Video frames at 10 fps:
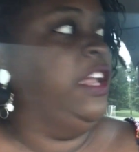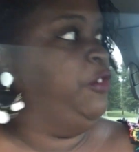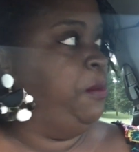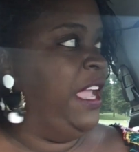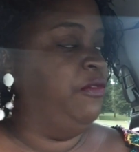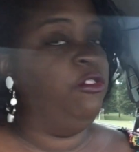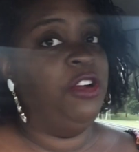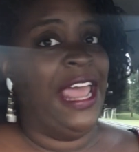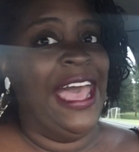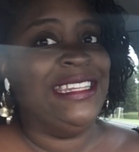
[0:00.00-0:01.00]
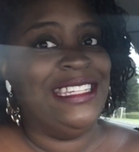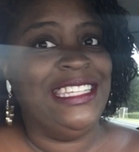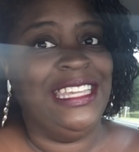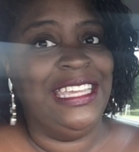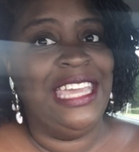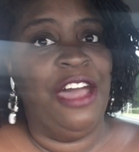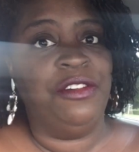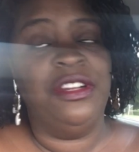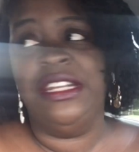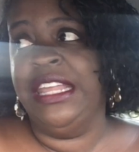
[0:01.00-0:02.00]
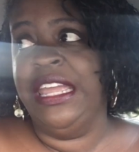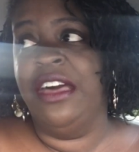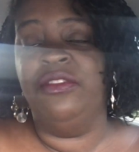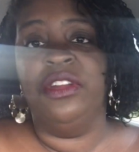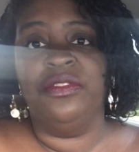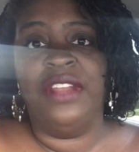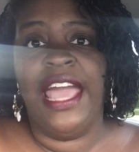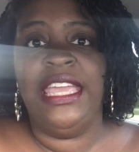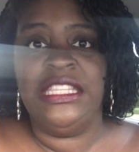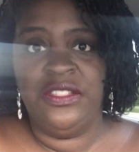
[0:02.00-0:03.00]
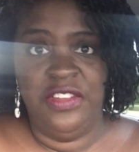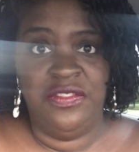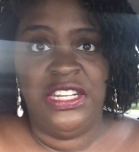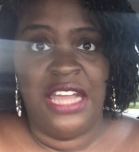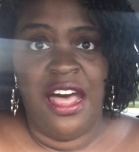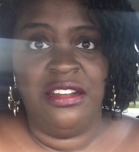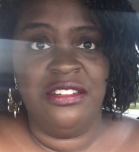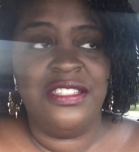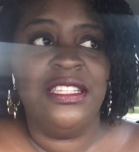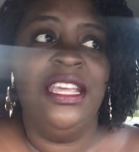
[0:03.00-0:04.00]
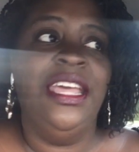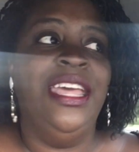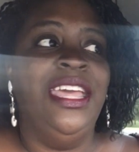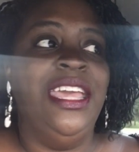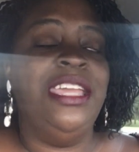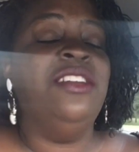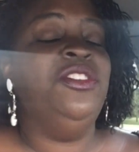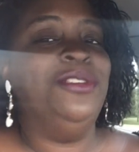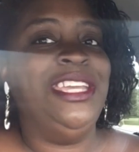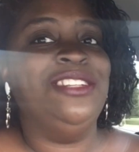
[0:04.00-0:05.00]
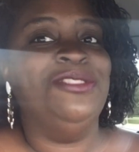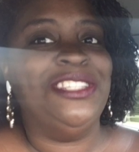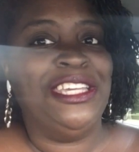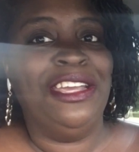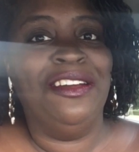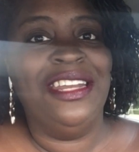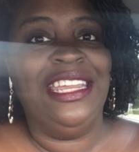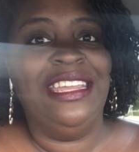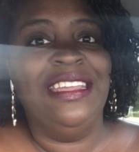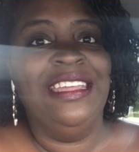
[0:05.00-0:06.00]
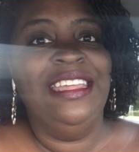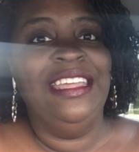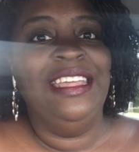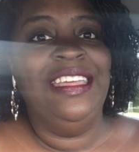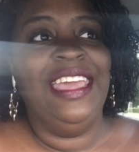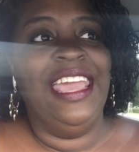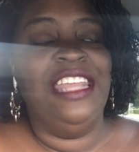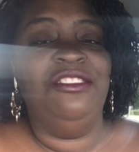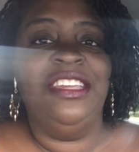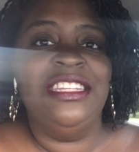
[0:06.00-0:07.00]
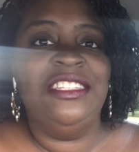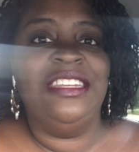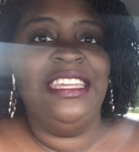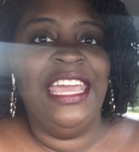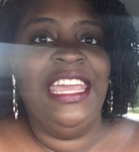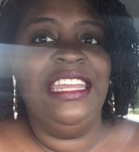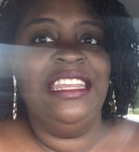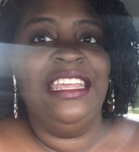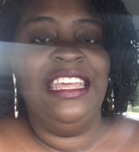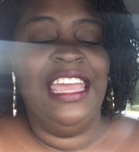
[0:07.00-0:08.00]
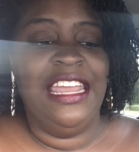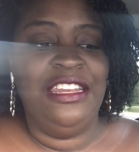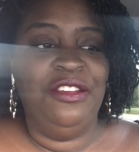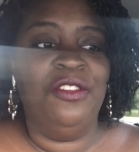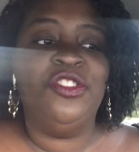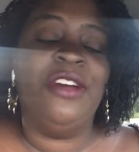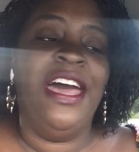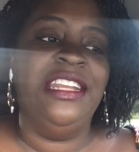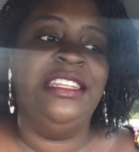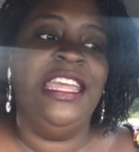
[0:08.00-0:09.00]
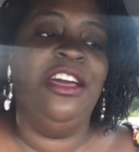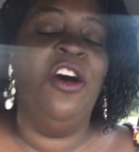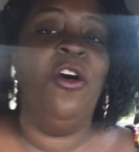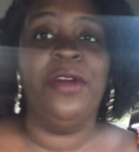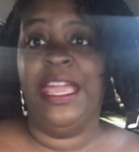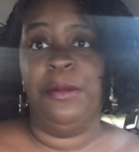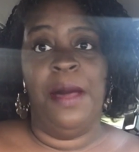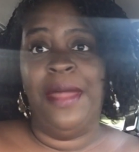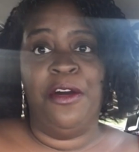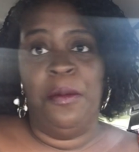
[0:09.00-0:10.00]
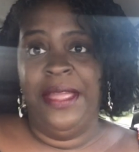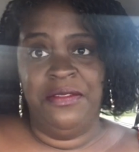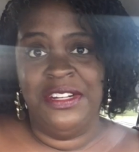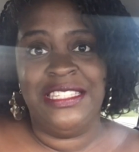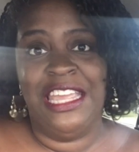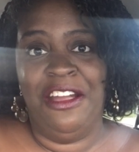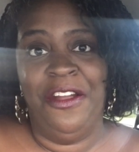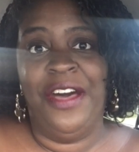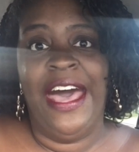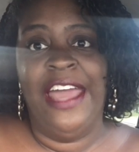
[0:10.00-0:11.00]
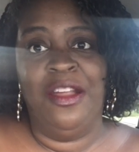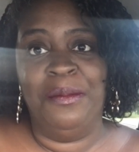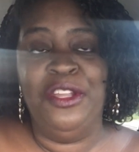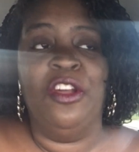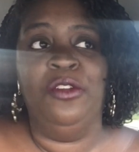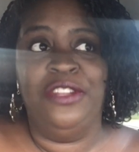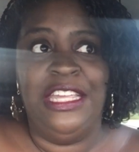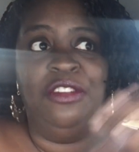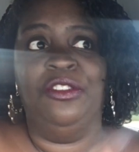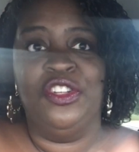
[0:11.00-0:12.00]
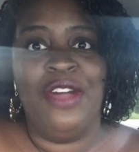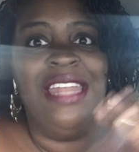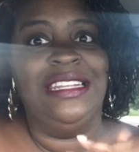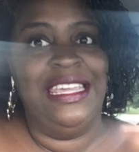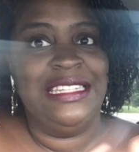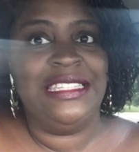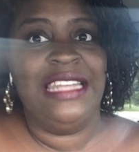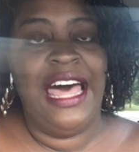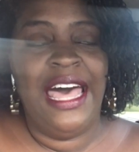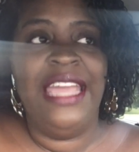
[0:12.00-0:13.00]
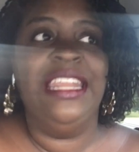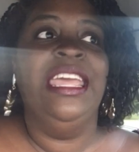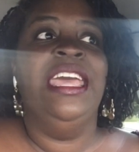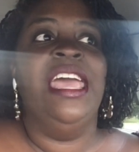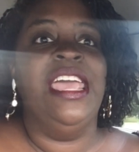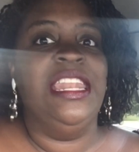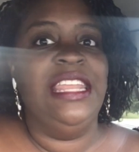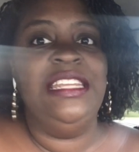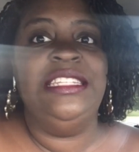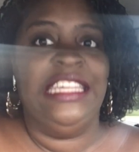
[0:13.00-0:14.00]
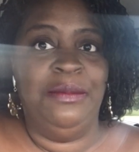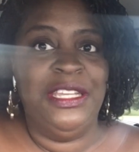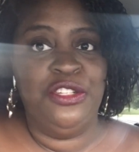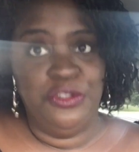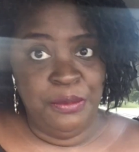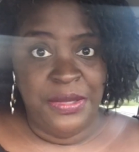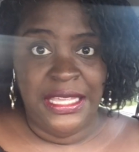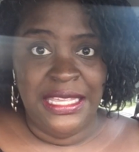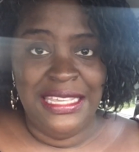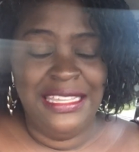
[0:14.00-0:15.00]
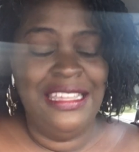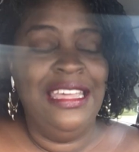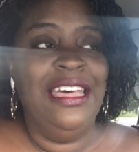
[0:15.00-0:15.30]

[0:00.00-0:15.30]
if you pay for it at the ticket counter the day of your flight, it's fifty dollars. If you get through security and you get to the gate and you're trying to think, oh, okay, well, I'm not going to pay for this carry-on item. You know, you think you're going to try to let it slide, and they deem it too big